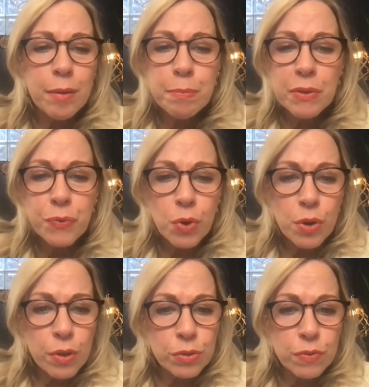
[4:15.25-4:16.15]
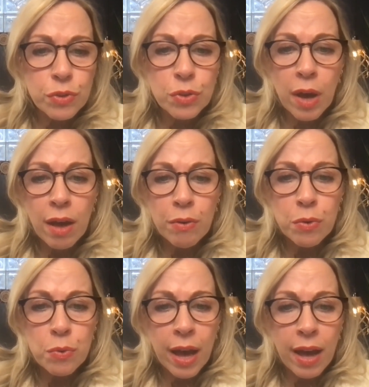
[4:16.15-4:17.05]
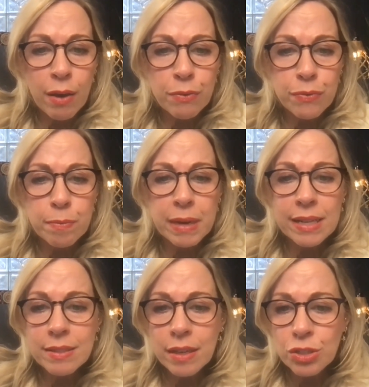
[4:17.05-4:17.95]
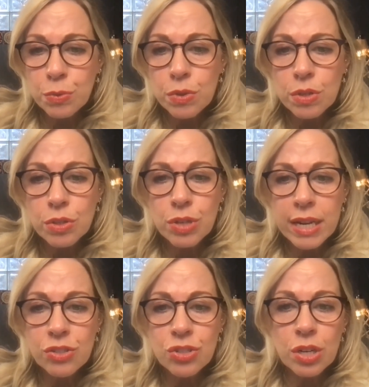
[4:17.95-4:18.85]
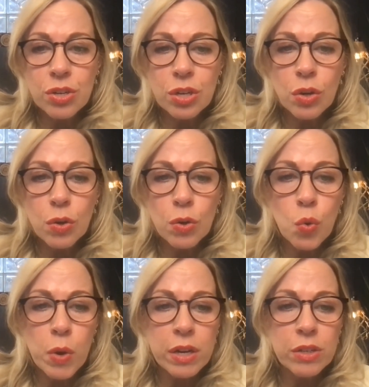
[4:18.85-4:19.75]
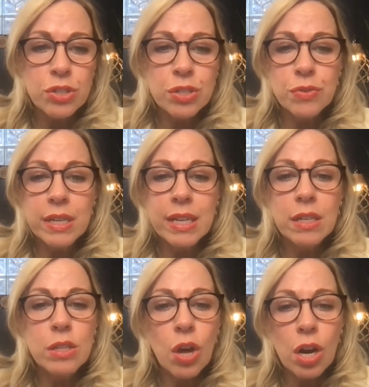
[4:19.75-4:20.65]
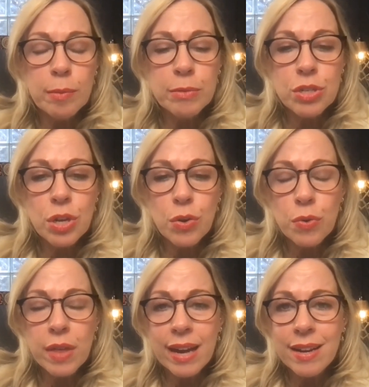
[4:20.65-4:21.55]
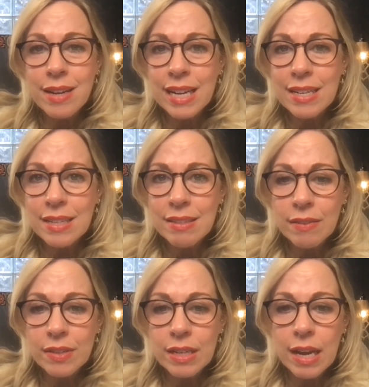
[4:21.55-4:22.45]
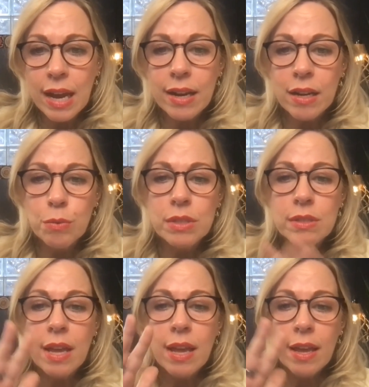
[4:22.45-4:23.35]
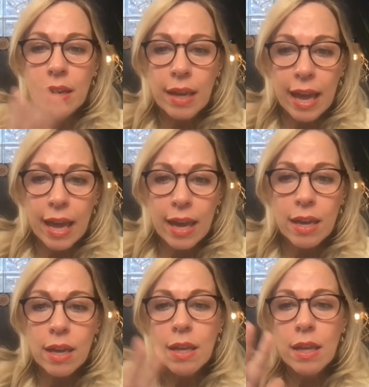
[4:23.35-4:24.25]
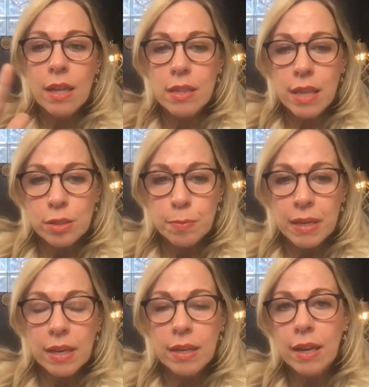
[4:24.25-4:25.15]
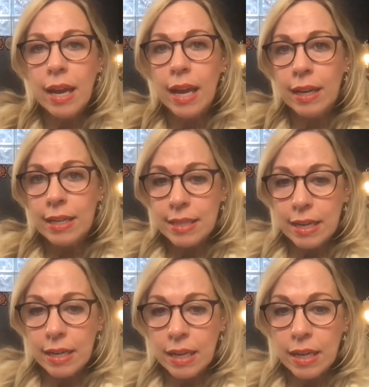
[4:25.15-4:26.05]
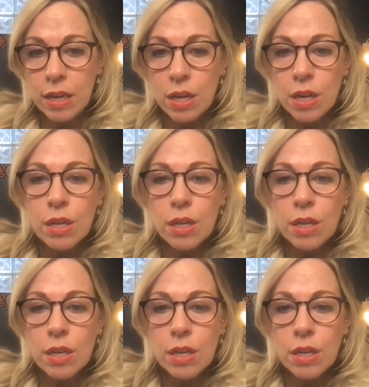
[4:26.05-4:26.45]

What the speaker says: And before those of you who have bisexual, transgender, or queer children get alarmed, know that in 1979 it was gay, lesbian, and identity.